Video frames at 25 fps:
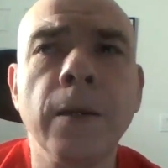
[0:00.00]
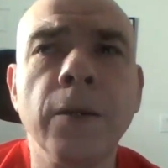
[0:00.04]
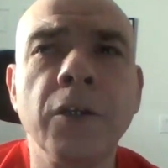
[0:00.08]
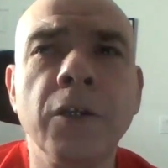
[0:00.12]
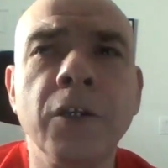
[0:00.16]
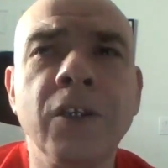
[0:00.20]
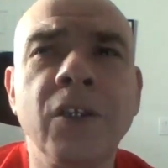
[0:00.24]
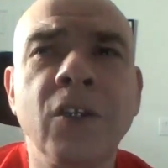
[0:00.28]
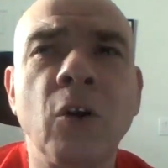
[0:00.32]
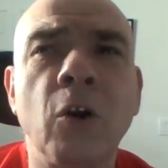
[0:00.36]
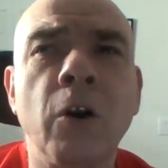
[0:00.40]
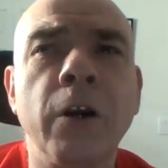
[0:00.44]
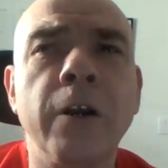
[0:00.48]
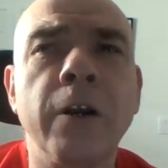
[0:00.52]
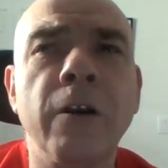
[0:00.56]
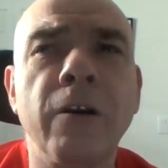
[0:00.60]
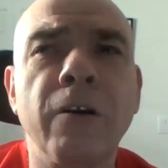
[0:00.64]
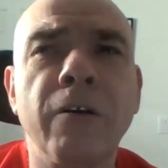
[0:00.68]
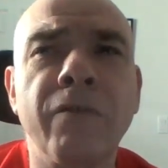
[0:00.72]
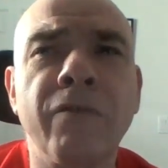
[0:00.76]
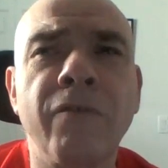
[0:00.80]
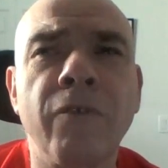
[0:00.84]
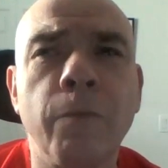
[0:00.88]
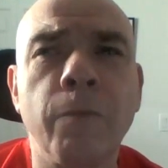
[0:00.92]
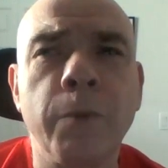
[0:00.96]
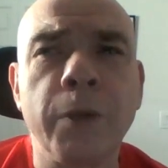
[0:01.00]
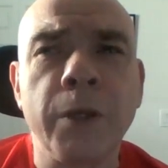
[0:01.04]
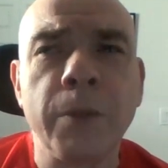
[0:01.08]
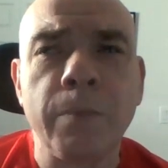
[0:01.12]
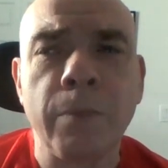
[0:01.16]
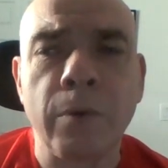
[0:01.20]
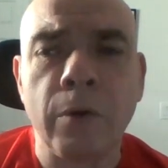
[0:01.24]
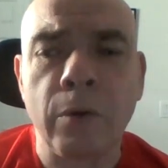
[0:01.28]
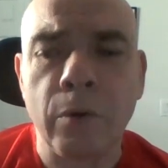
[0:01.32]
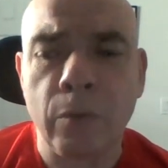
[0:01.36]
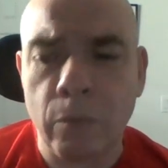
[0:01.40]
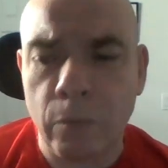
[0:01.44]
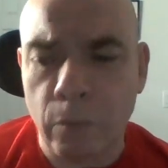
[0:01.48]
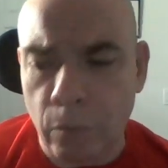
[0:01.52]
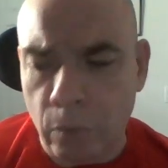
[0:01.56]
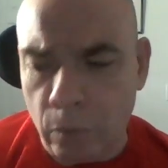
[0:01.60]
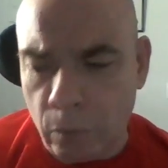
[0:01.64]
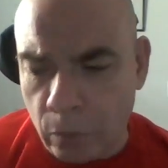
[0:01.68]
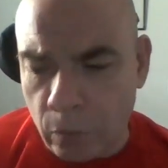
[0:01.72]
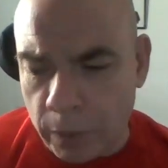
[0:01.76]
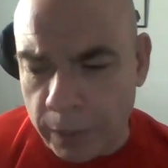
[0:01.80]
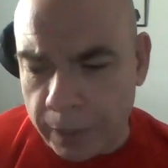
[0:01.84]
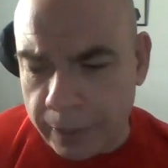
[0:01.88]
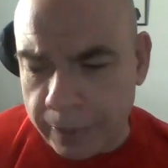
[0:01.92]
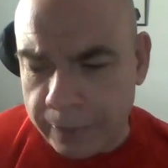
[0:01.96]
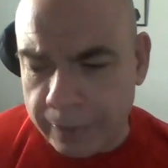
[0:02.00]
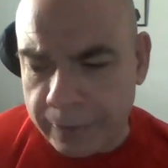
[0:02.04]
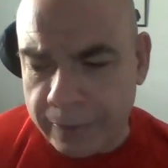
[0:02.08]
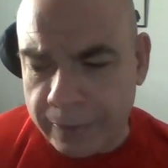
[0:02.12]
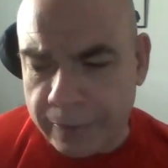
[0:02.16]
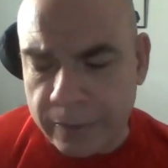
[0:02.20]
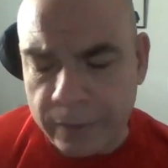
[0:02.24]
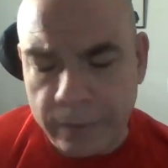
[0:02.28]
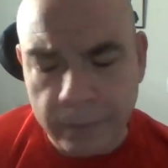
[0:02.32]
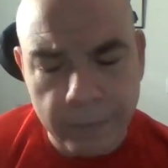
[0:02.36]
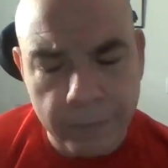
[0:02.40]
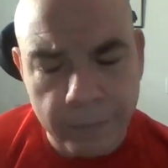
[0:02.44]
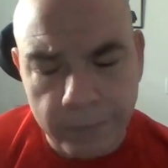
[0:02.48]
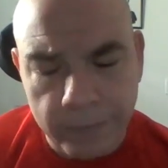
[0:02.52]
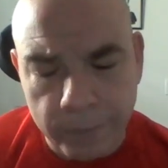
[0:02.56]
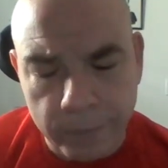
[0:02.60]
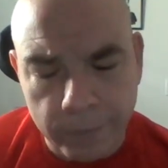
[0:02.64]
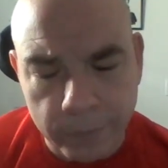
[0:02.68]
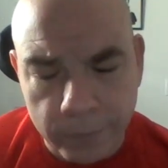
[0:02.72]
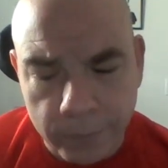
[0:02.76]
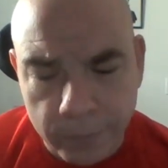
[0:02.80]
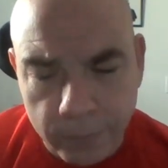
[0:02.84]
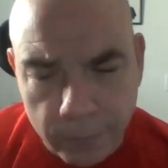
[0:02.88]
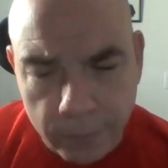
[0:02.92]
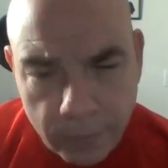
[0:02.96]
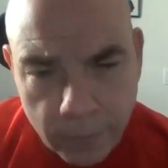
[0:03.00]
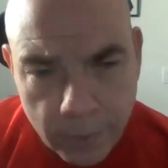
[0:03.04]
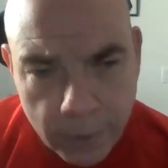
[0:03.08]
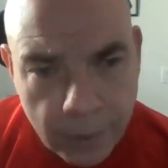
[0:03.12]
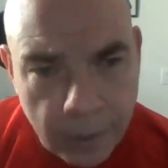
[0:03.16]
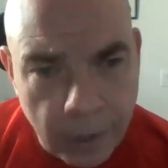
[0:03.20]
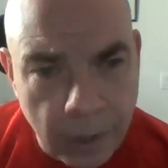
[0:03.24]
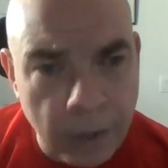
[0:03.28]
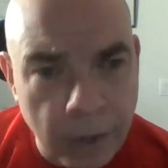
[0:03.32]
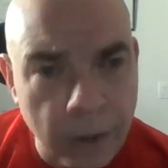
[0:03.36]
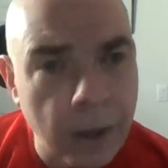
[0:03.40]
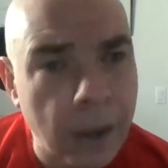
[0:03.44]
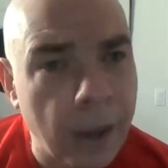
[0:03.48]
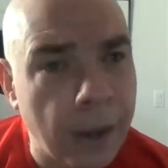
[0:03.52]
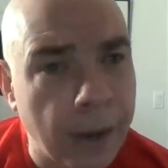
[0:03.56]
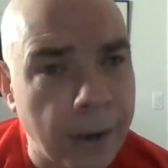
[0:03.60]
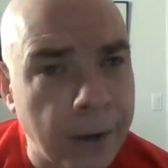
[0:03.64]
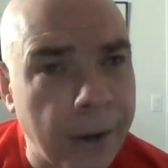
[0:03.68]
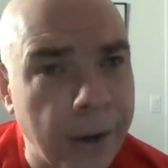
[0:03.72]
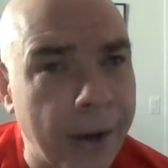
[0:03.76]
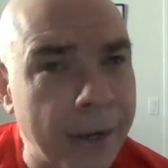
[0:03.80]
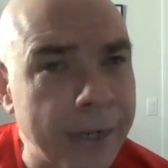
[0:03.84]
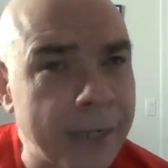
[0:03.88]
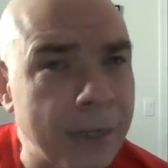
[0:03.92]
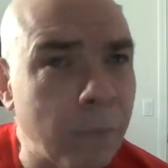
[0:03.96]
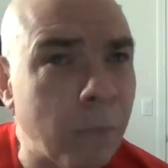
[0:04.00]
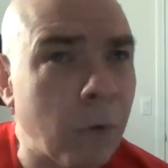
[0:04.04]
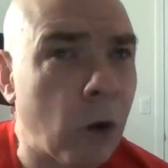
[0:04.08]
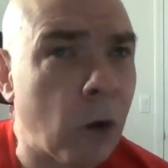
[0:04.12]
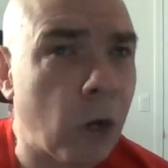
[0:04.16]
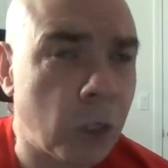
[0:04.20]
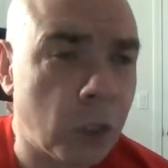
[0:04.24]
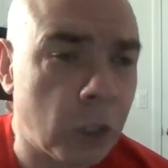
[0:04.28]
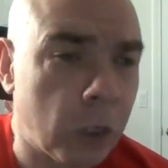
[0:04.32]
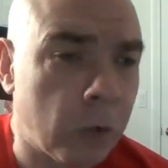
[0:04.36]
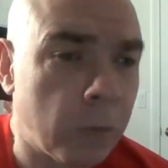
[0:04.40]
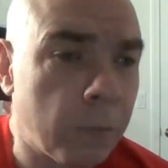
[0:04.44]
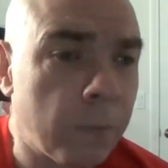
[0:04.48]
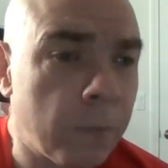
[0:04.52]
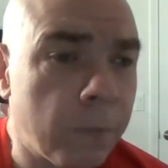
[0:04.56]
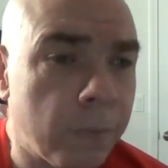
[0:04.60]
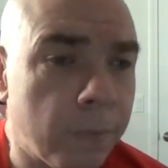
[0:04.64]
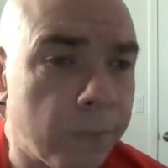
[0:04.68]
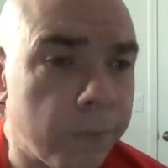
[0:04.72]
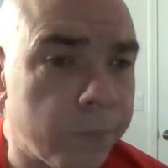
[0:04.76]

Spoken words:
Destroyer for people was a departure.